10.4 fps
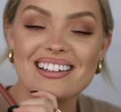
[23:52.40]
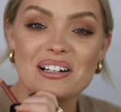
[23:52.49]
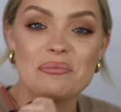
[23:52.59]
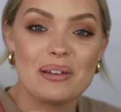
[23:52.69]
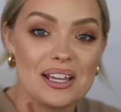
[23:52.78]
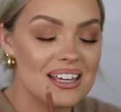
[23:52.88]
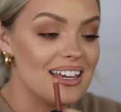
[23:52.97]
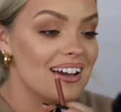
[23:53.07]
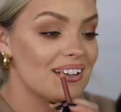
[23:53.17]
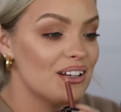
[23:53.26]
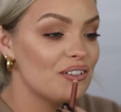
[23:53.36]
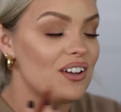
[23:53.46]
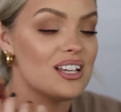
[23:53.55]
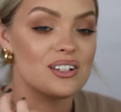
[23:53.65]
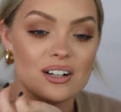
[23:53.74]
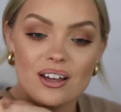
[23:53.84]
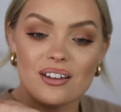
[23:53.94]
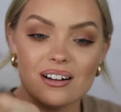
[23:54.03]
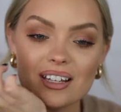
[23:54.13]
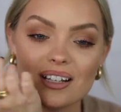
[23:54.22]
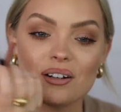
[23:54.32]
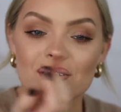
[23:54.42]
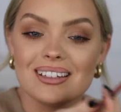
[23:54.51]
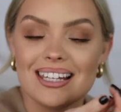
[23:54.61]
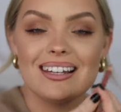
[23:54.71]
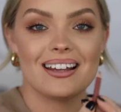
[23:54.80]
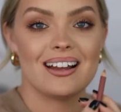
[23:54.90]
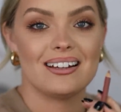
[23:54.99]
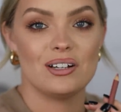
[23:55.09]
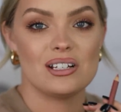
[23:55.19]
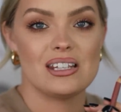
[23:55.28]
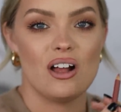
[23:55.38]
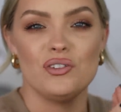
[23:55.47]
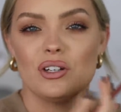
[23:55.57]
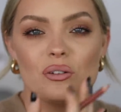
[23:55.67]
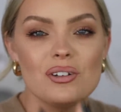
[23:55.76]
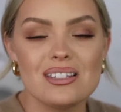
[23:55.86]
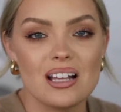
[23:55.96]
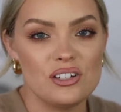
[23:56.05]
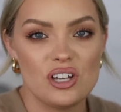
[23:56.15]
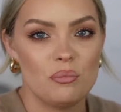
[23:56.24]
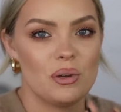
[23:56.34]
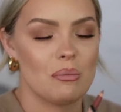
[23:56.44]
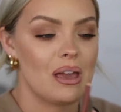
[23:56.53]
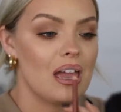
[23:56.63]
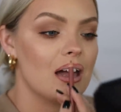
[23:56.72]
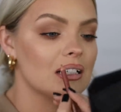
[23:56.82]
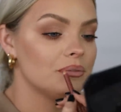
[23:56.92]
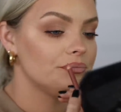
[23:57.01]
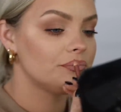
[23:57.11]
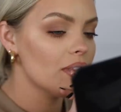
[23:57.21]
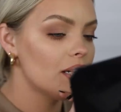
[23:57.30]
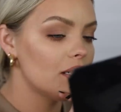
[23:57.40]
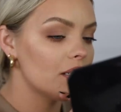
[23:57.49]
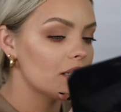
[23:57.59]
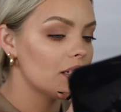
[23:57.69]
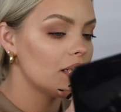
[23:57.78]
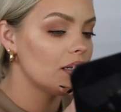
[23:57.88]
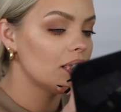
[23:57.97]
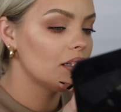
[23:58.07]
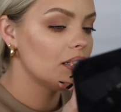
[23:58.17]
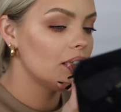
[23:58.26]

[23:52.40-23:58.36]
your pinky on your face, or another, you know, lean on yourself. You can always touch up your makeup and just kind of